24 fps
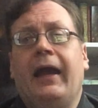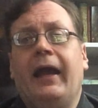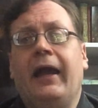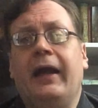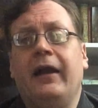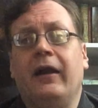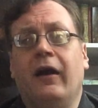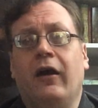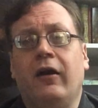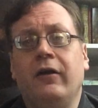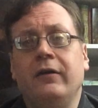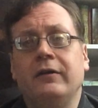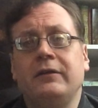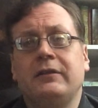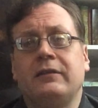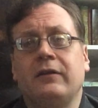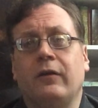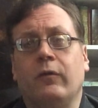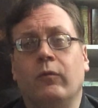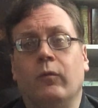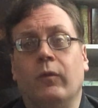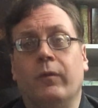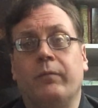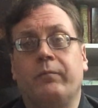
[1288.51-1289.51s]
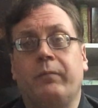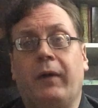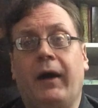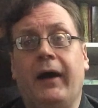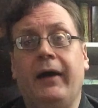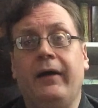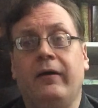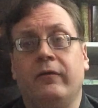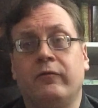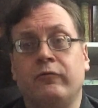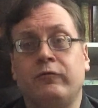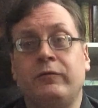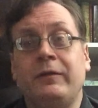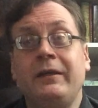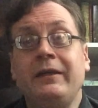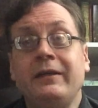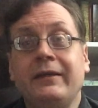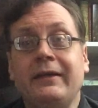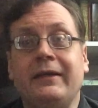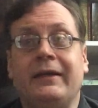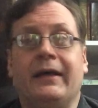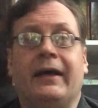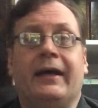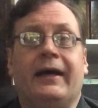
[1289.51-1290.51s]
And also what Pyle
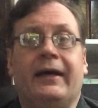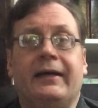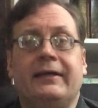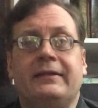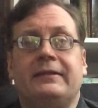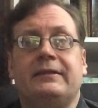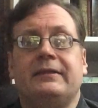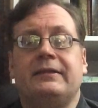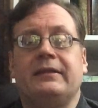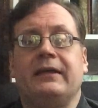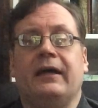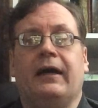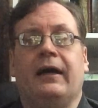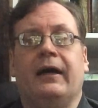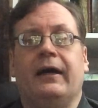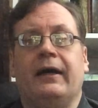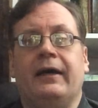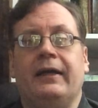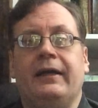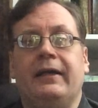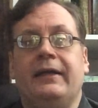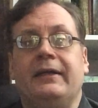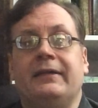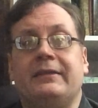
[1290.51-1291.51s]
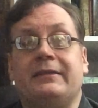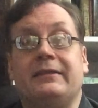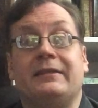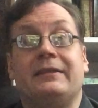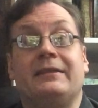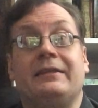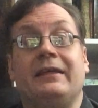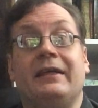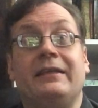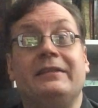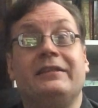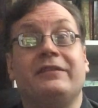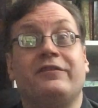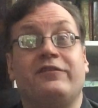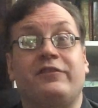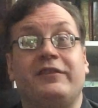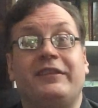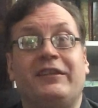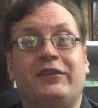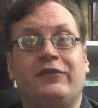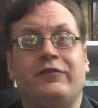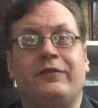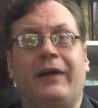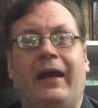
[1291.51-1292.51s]
really adds is a sense of
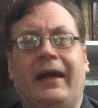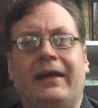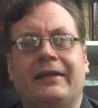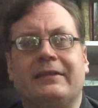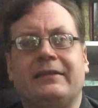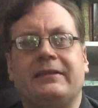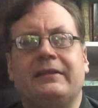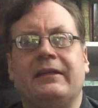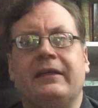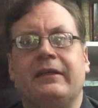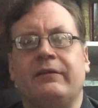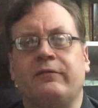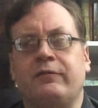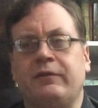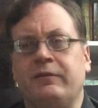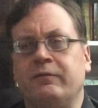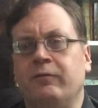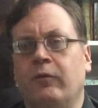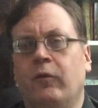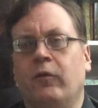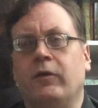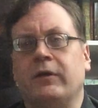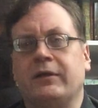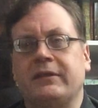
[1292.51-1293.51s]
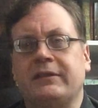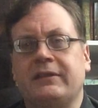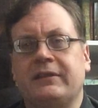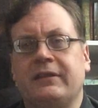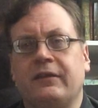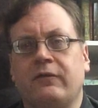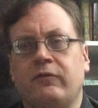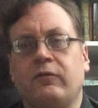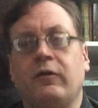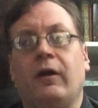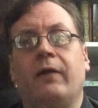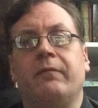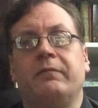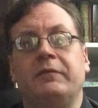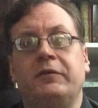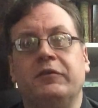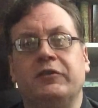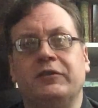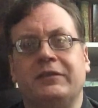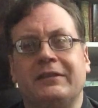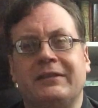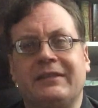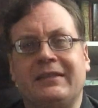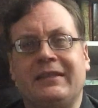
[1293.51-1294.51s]
regret and remorse that Robin
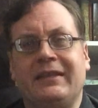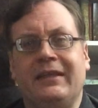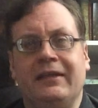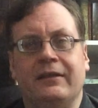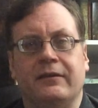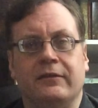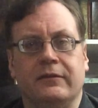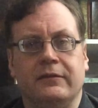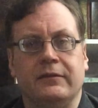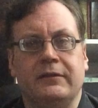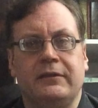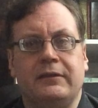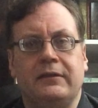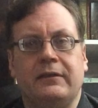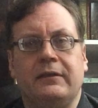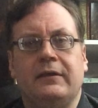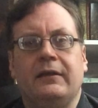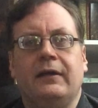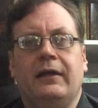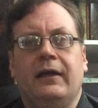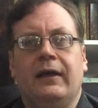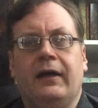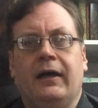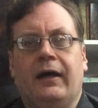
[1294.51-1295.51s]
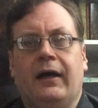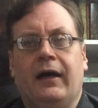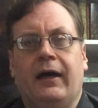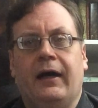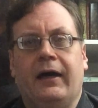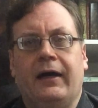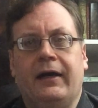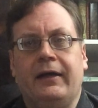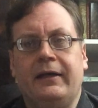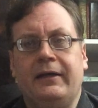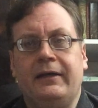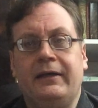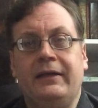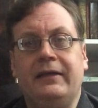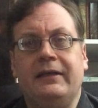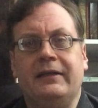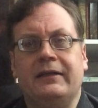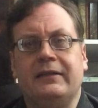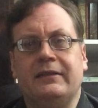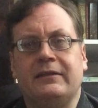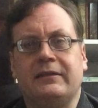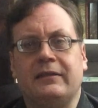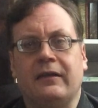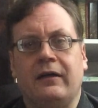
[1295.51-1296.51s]
Hood is killed.
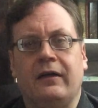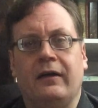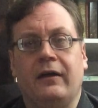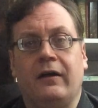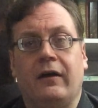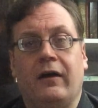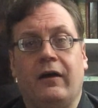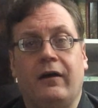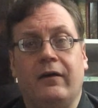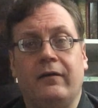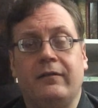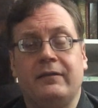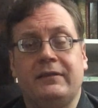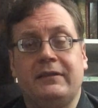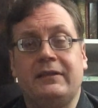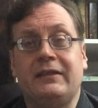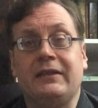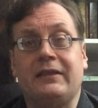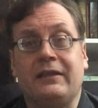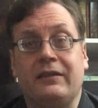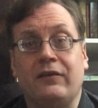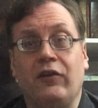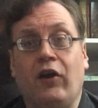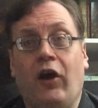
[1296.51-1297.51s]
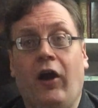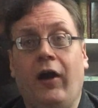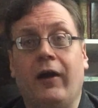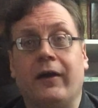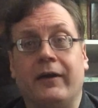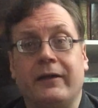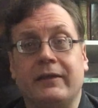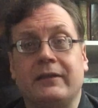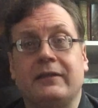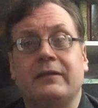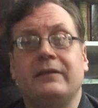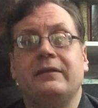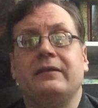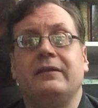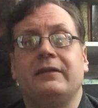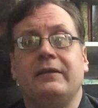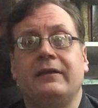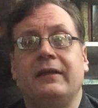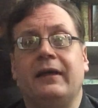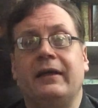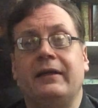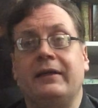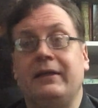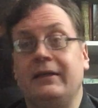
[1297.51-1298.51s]
He is sick in heart
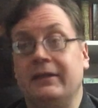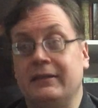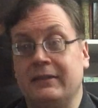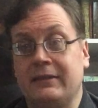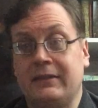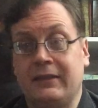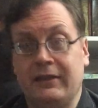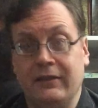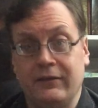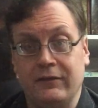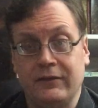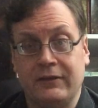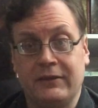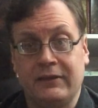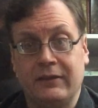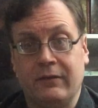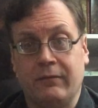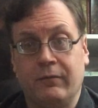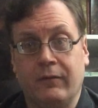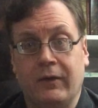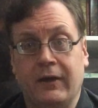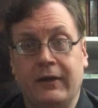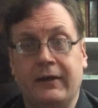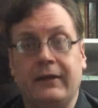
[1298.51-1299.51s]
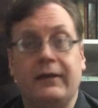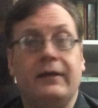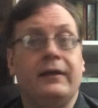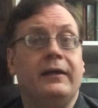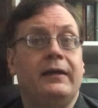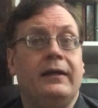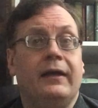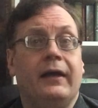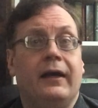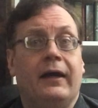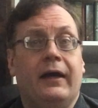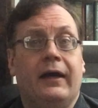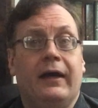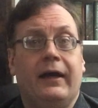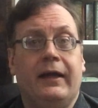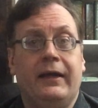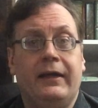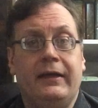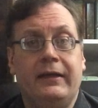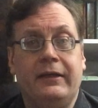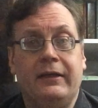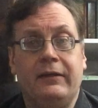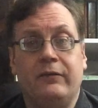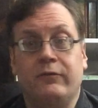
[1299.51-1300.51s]
that he has killed someone.
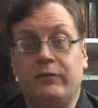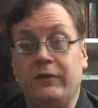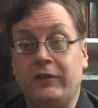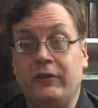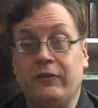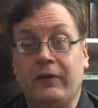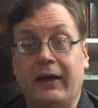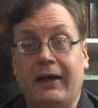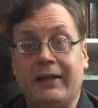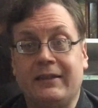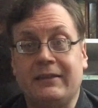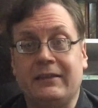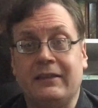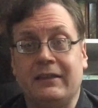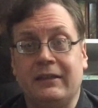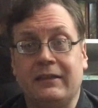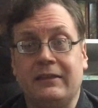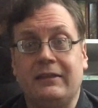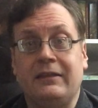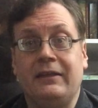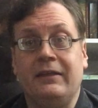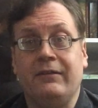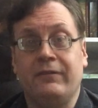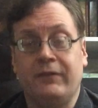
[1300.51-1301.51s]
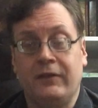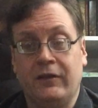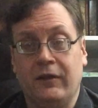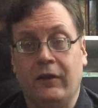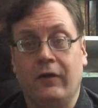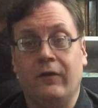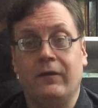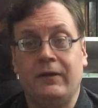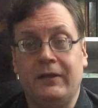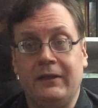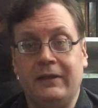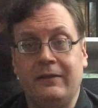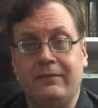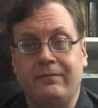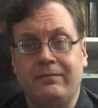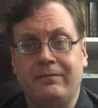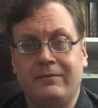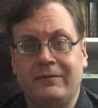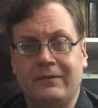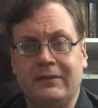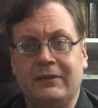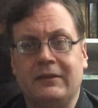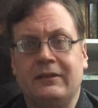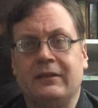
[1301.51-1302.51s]
He regrets it, even though he
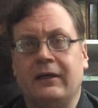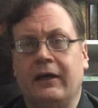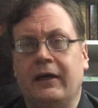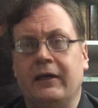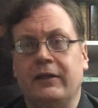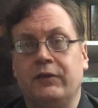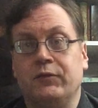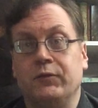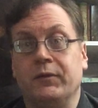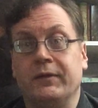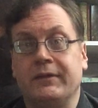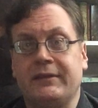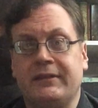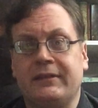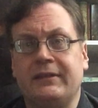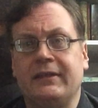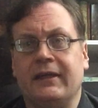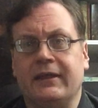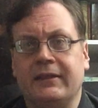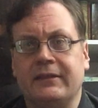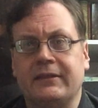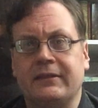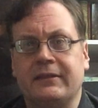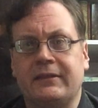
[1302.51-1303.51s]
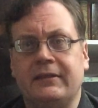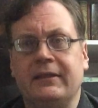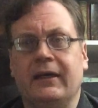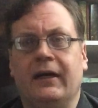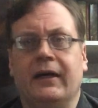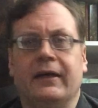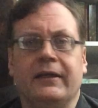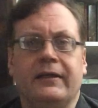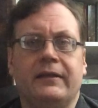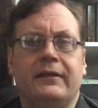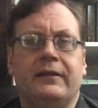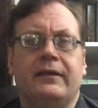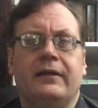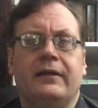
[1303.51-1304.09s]
decides what's done is done.